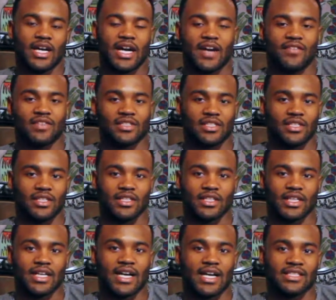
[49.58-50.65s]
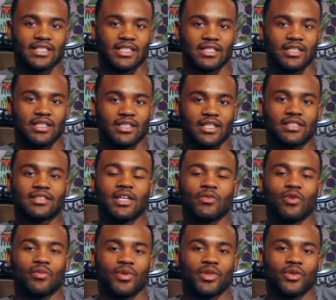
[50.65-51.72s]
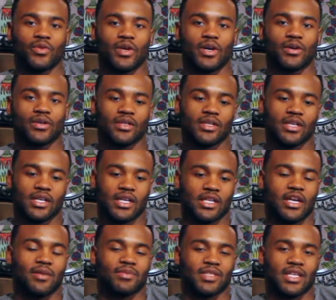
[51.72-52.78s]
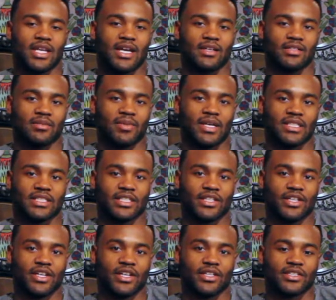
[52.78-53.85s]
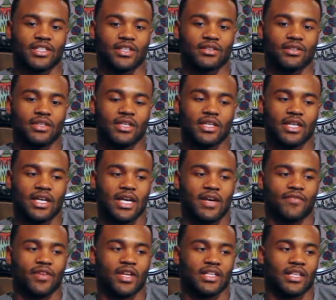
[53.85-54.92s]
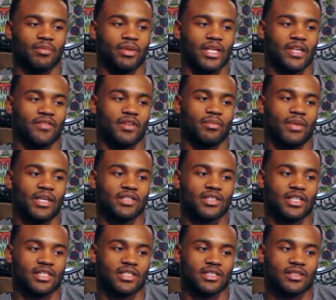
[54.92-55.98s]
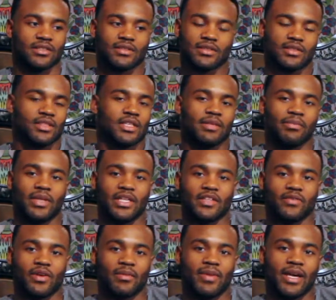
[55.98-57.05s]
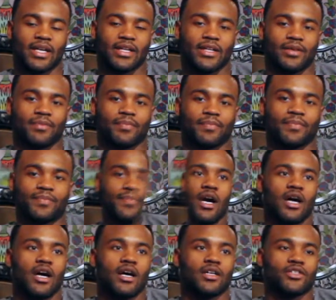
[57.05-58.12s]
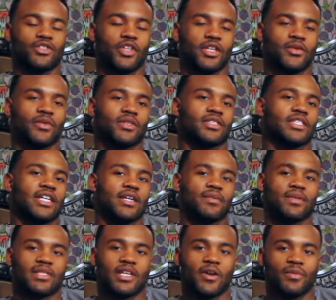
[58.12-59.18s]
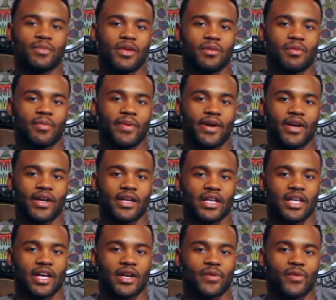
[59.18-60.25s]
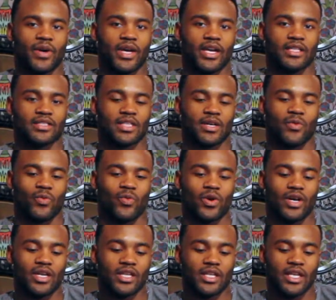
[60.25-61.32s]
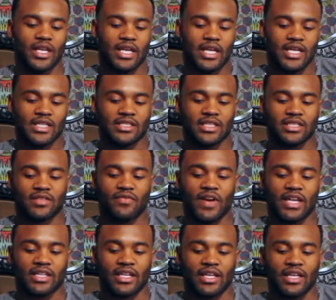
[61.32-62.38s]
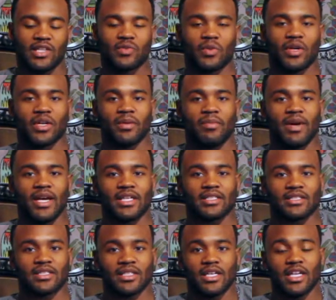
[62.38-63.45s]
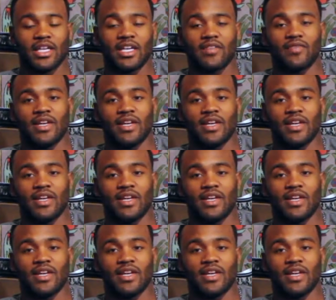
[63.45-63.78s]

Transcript: obviously the guys that stuck with me throughout the ups and downs of my senior year. So I felt like they believed in me, so I just believed right back in them. Training with Chip has helped me prepare in a lot of ways. One, just the fact that he's one of the best, if